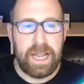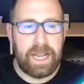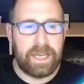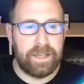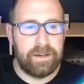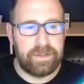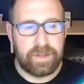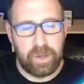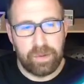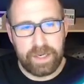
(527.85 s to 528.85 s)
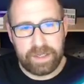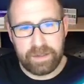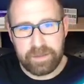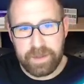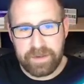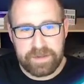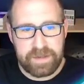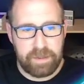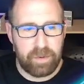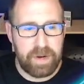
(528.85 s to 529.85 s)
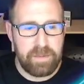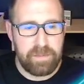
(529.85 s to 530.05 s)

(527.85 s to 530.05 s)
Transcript: And so it gives me the summary